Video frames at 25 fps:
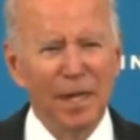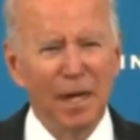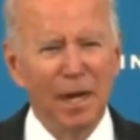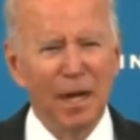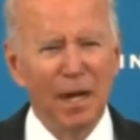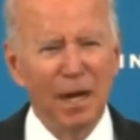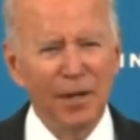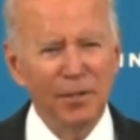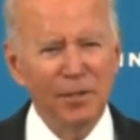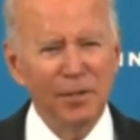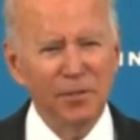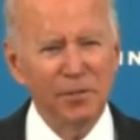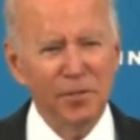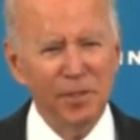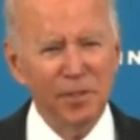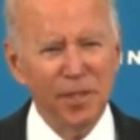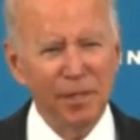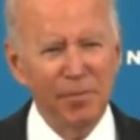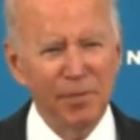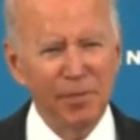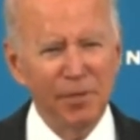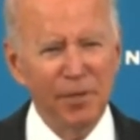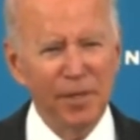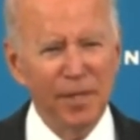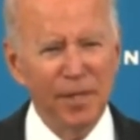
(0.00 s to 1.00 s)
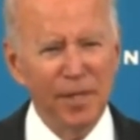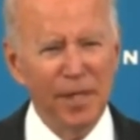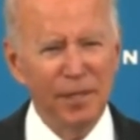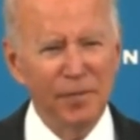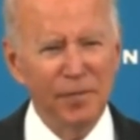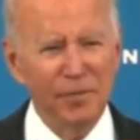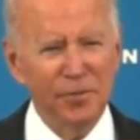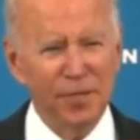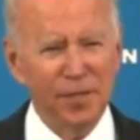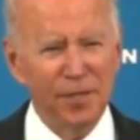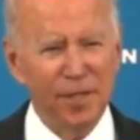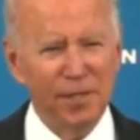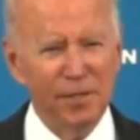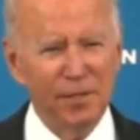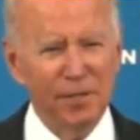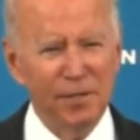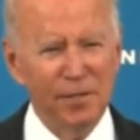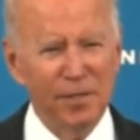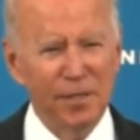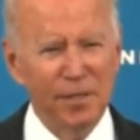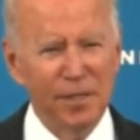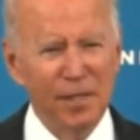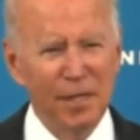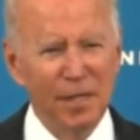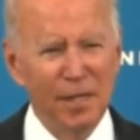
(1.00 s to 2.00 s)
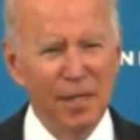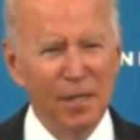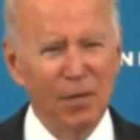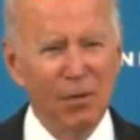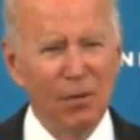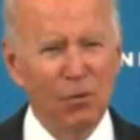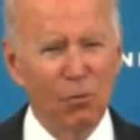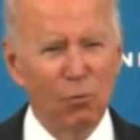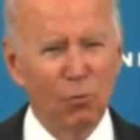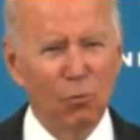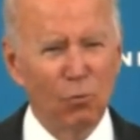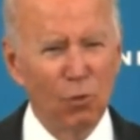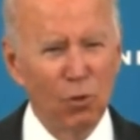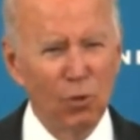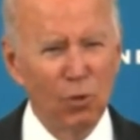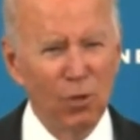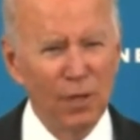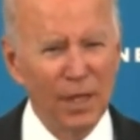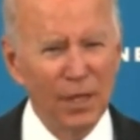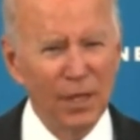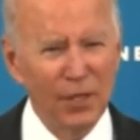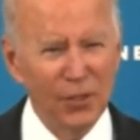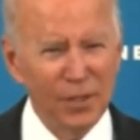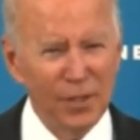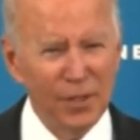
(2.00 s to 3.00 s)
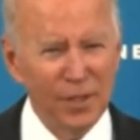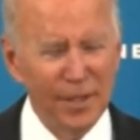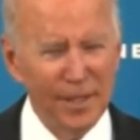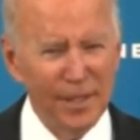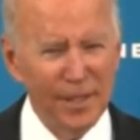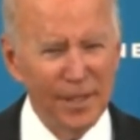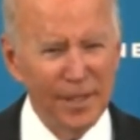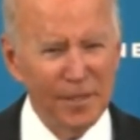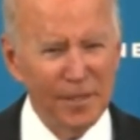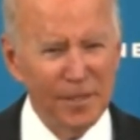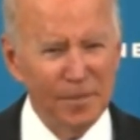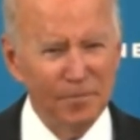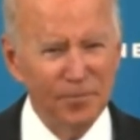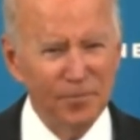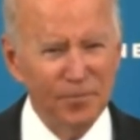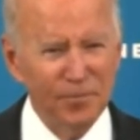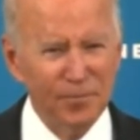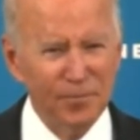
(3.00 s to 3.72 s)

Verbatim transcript: hundreds of community health centers, rural health clinics,